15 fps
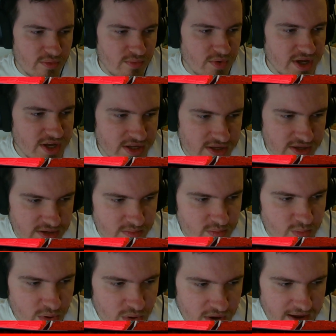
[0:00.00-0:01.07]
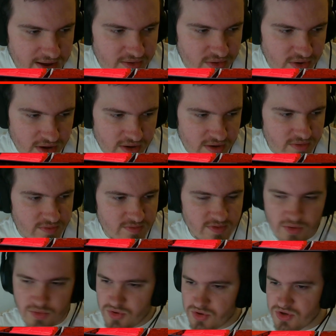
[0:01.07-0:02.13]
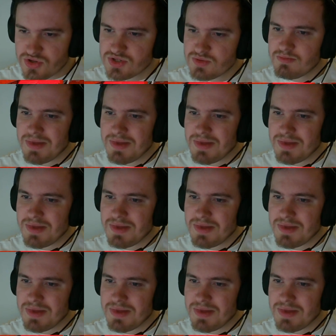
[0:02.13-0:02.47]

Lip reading: and we can put our focus